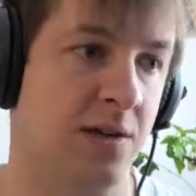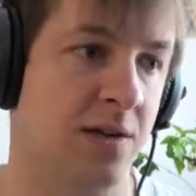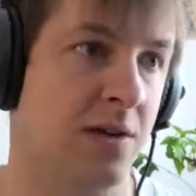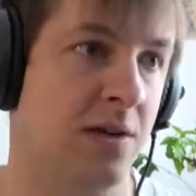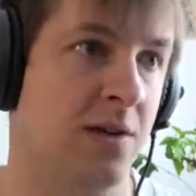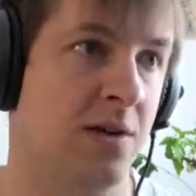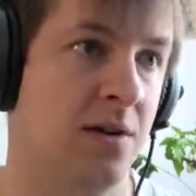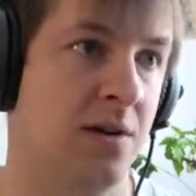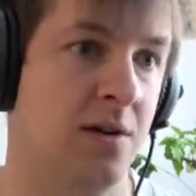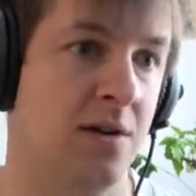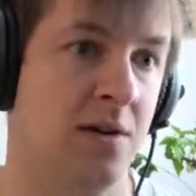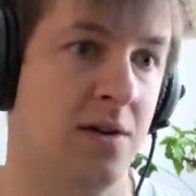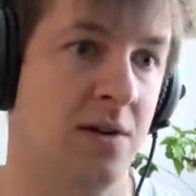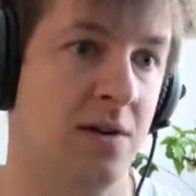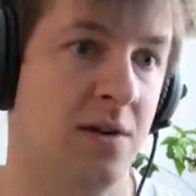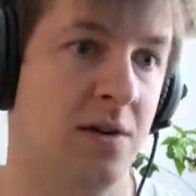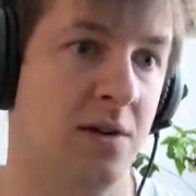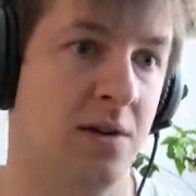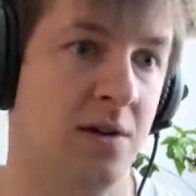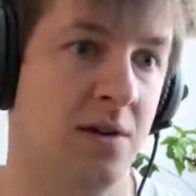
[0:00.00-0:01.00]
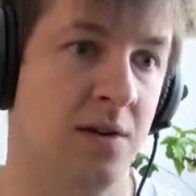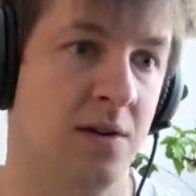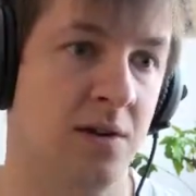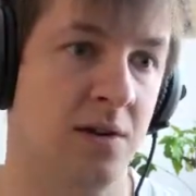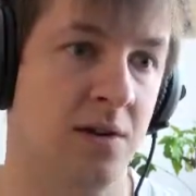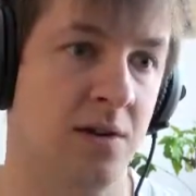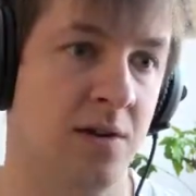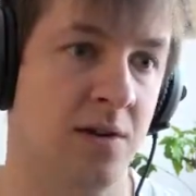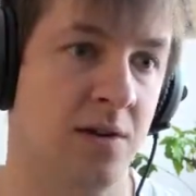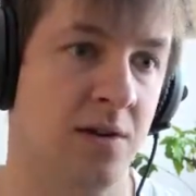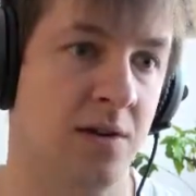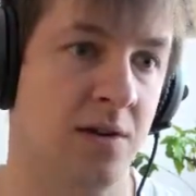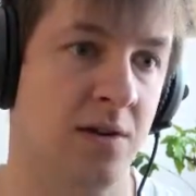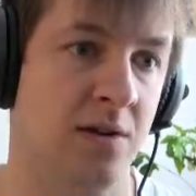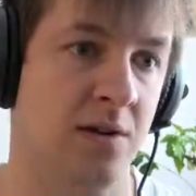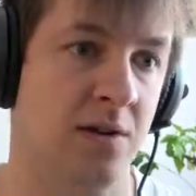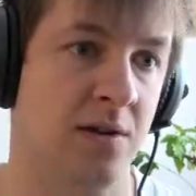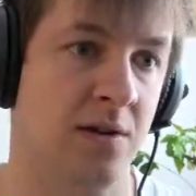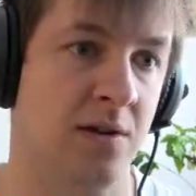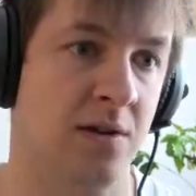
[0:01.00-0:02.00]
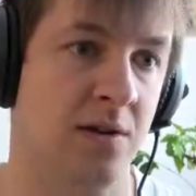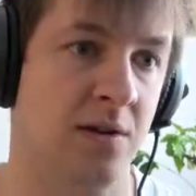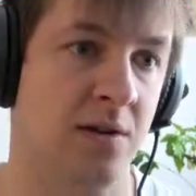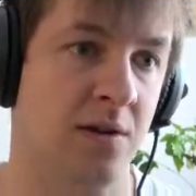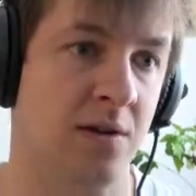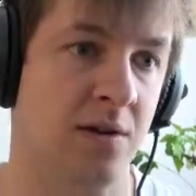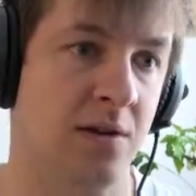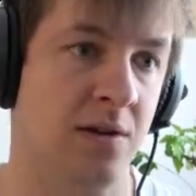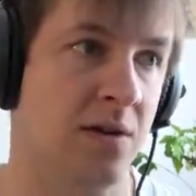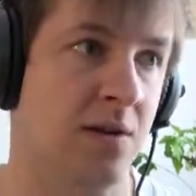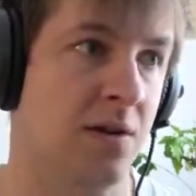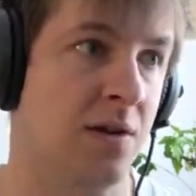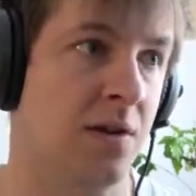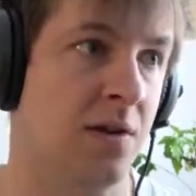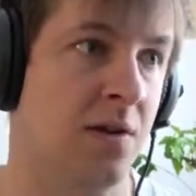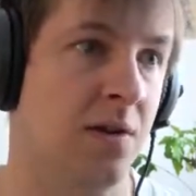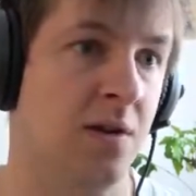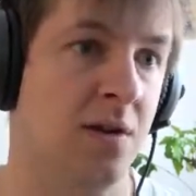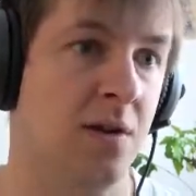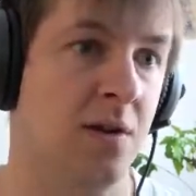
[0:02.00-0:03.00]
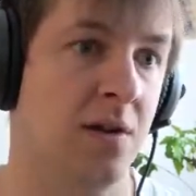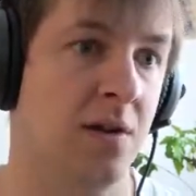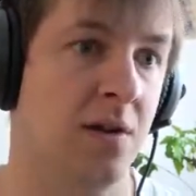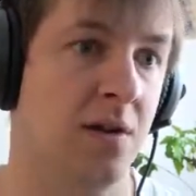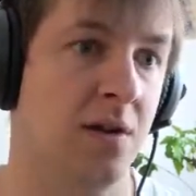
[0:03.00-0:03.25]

Nobody speaks.